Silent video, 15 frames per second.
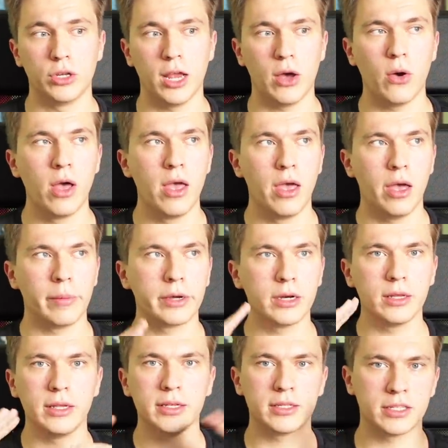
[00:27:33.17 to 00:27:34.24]
Now, I'm going to
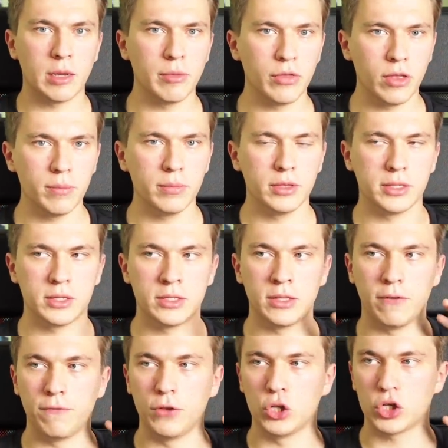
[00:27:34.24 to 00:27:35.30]
list some of them. This isn't a
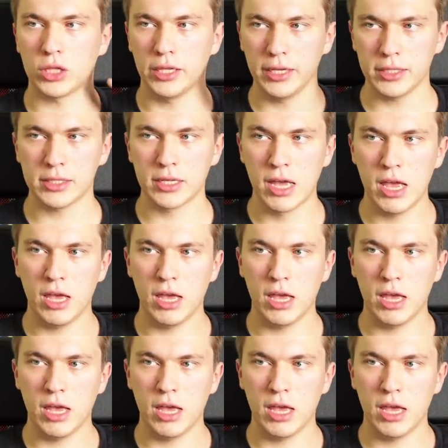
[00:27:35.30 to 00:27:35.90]
finished list.